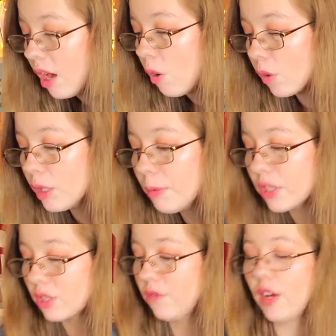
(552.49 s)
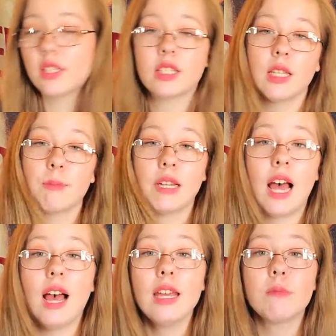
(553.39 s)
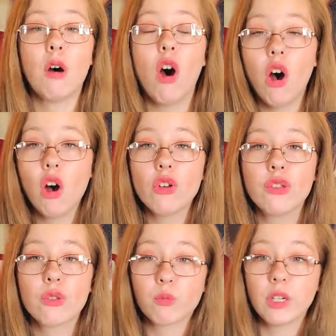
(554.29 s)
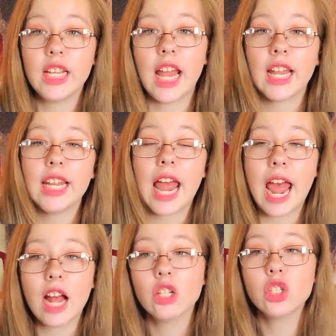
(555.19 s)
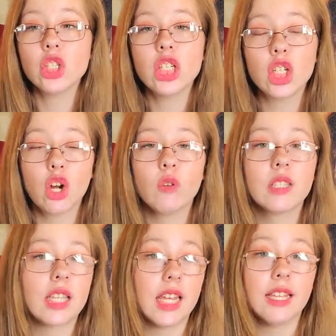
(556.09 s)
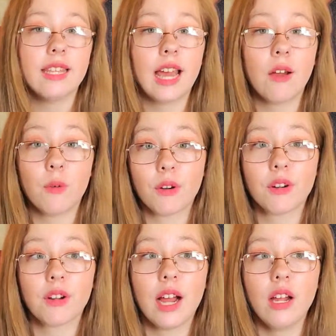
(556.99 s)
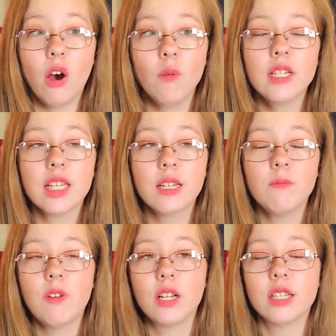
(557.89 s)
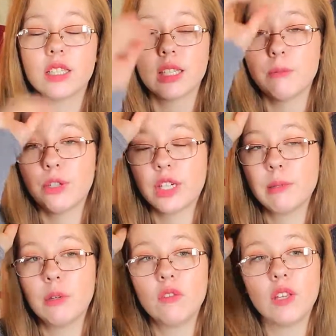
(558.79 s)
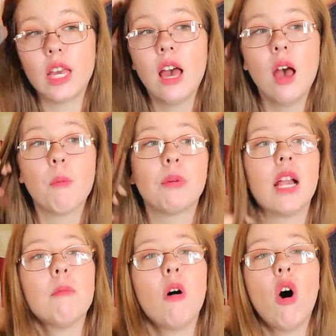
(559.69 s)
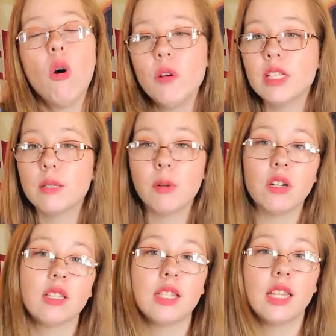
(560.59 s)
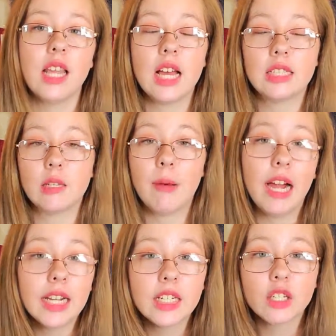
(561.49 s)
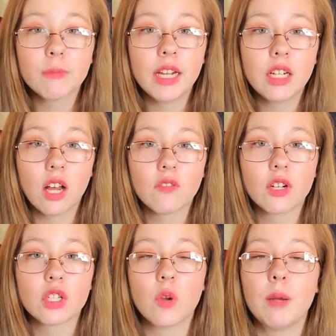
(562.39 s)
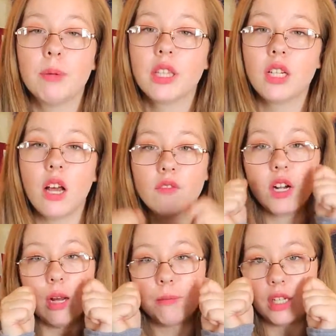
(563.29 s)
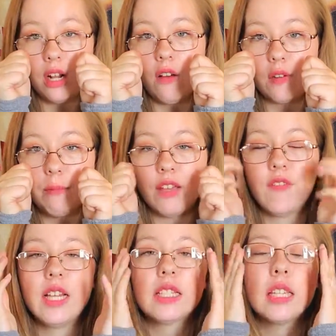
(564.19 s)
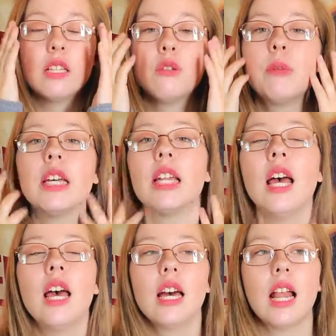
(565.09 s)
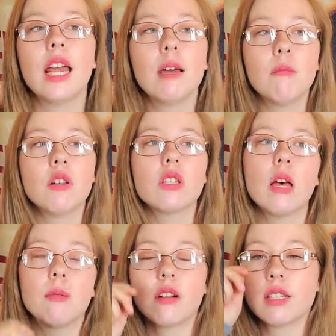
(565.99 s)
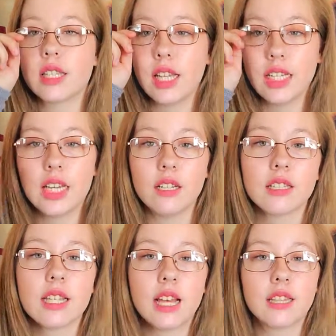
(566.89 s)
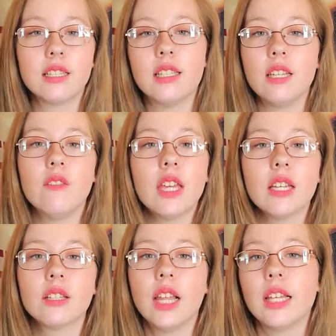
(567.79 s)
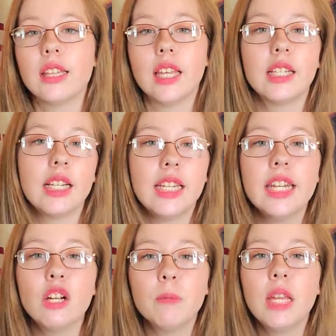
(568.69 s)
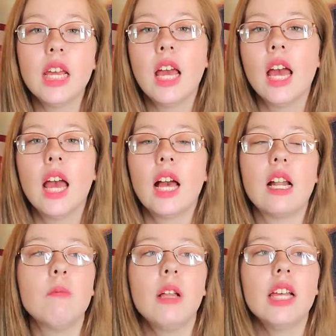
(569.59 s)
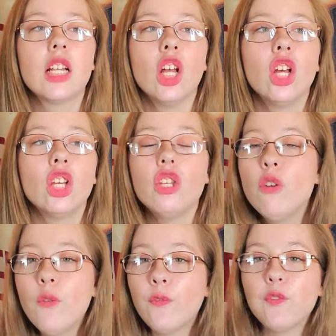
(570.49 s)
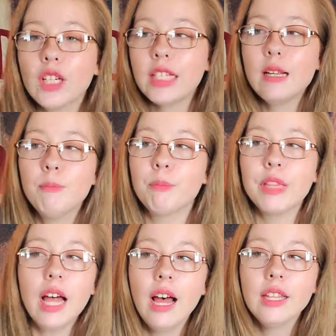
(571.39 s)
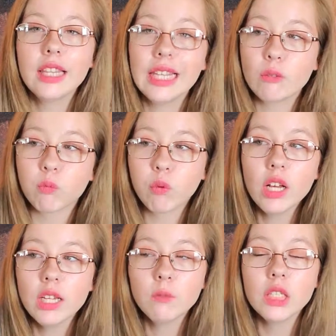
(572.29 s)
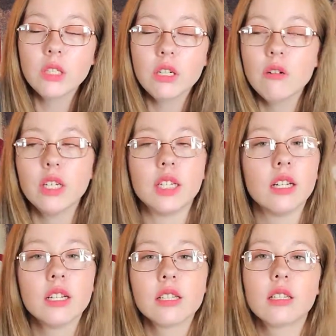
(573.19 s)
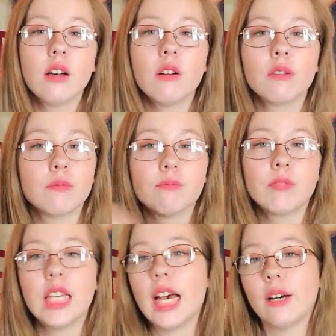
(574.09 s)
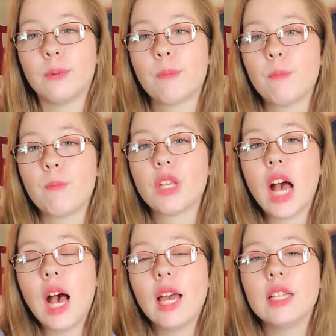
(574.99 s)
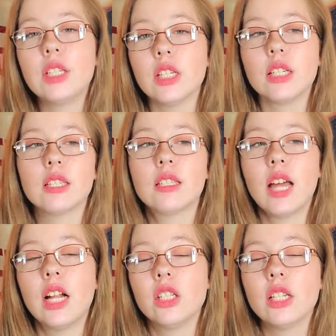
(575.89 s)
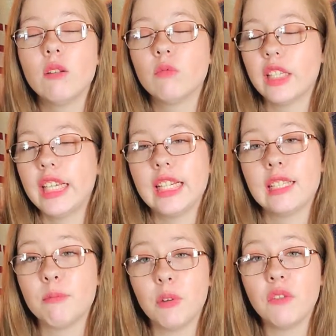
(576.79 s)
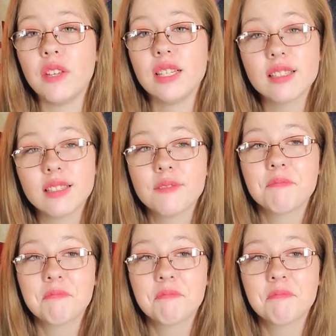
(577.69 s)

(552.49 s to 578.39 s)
or the person who falls asleep? And I am all 3, and it actually goes in that order. I always end up falling asleep during a movie, but I'm always the person that ends up hiding under my covers, or I put the cover up to cover my face a little bit. And I am also that person that yells at the TV like they can hear me, and I'm like, you freaking blonde, like run, what are you doing? So yeah, I just get really into movies.